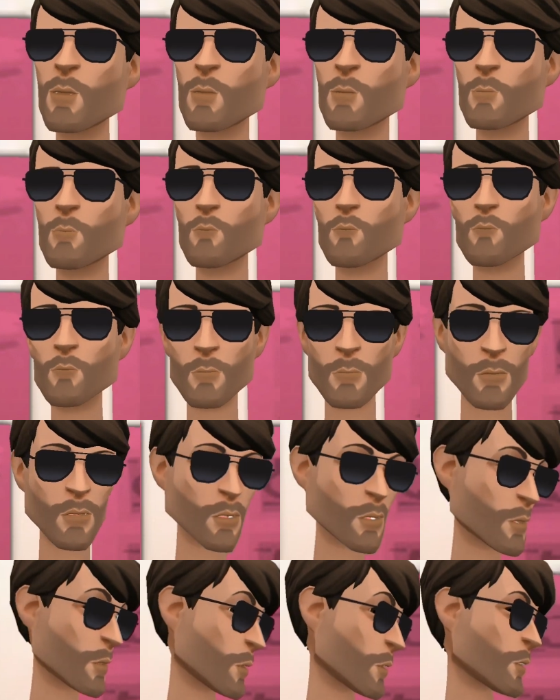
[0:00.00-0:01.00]
Oh sorry,
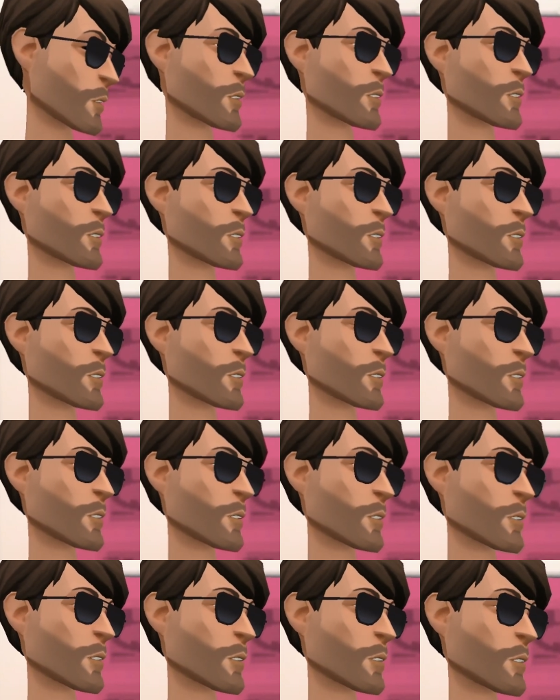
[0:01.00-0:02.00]
my idol.
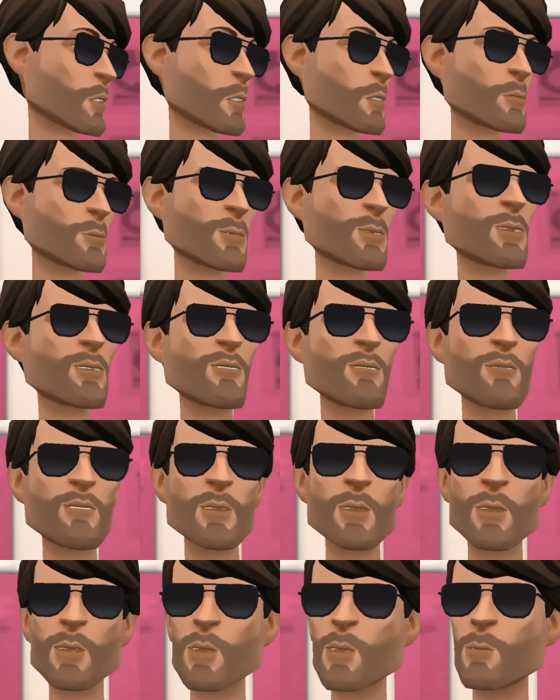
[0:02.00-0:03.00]
To idol
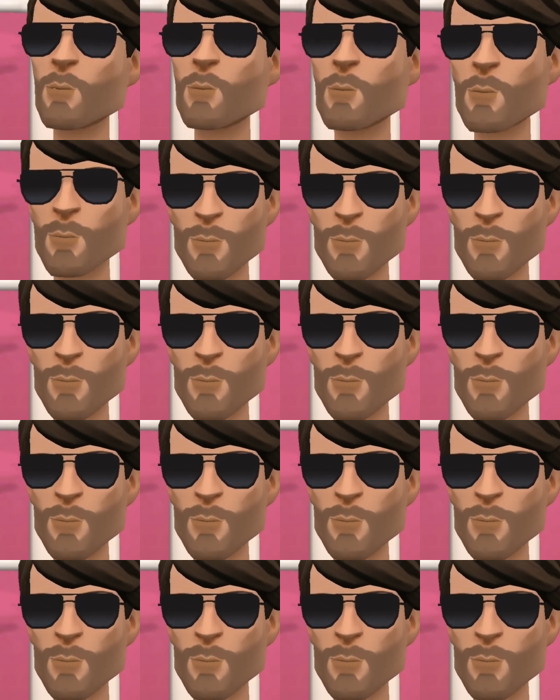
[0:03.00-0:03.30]
someone out.